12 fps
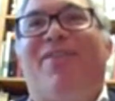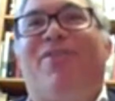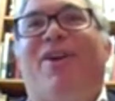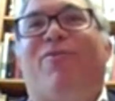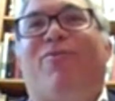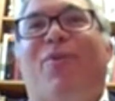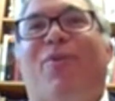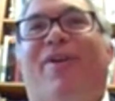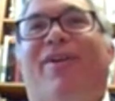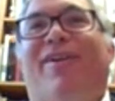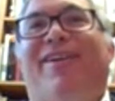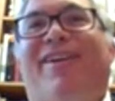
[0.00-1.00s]
And
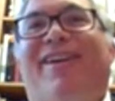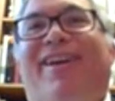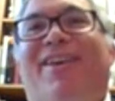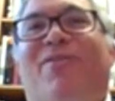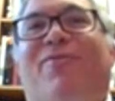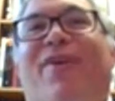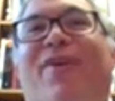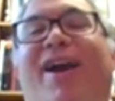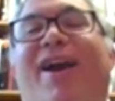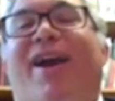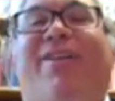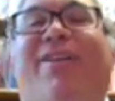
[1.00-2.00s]
therefore, the fact
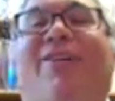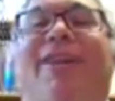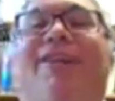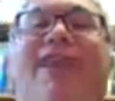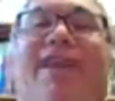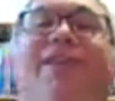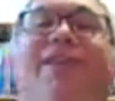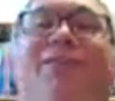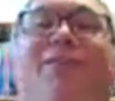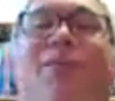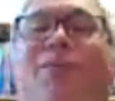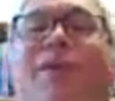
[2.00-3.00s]
that these English
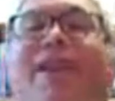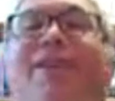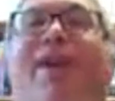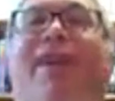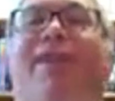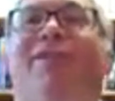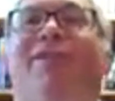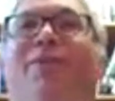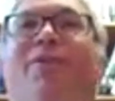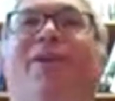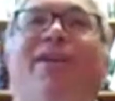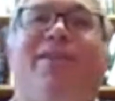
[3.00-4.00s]
folks that he ran
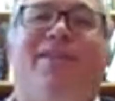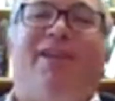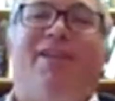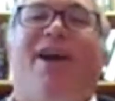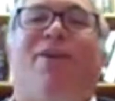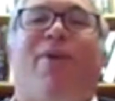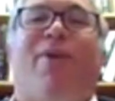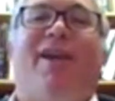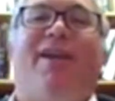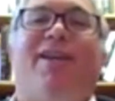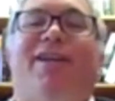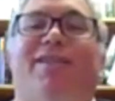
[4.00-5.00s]
into did not
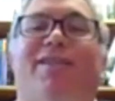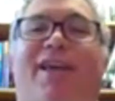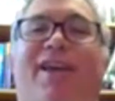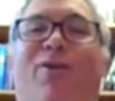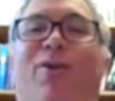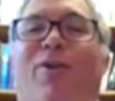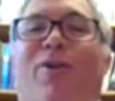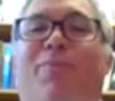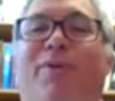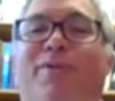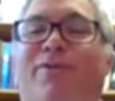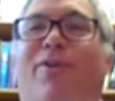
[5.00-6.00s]
recognize that at all,
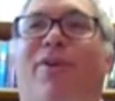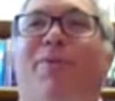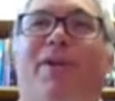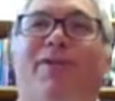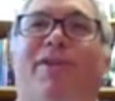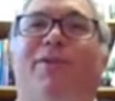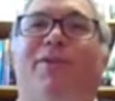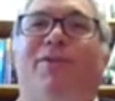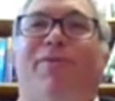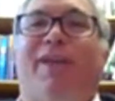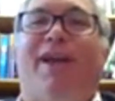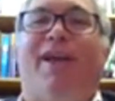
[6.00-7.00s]
but saw him
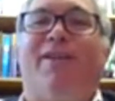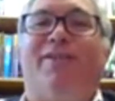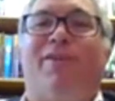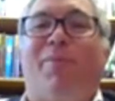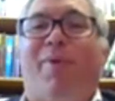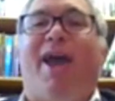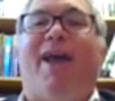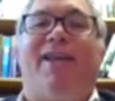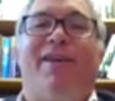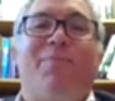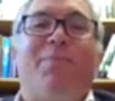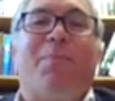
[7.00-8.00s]
exclusively as a
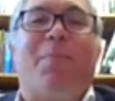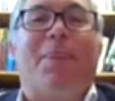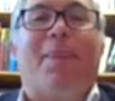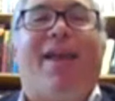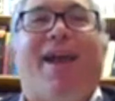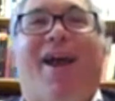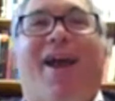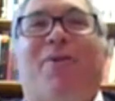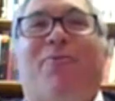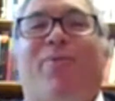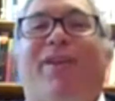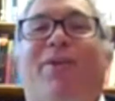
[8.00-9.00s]
Paddy,
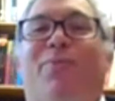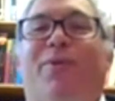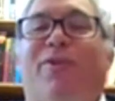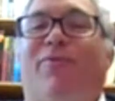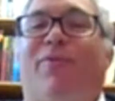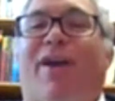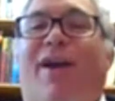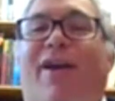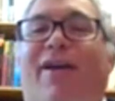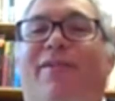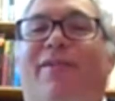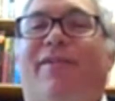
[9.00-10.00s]
really would
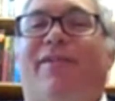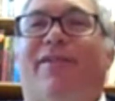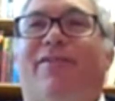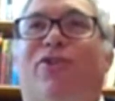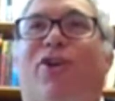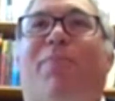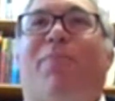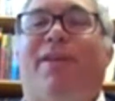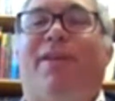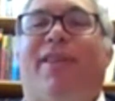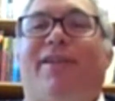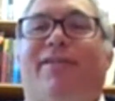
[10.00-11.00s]
have
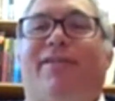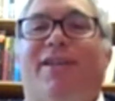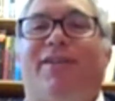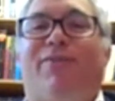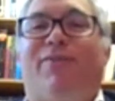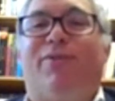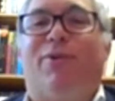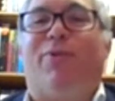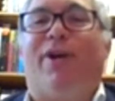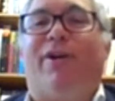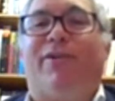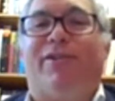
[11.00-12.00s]
sharpened that sense of his own
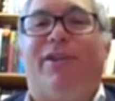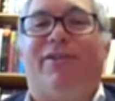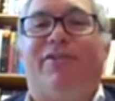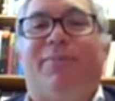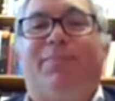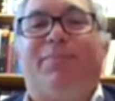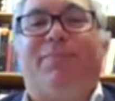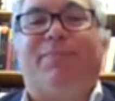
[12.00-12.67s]
Irishness.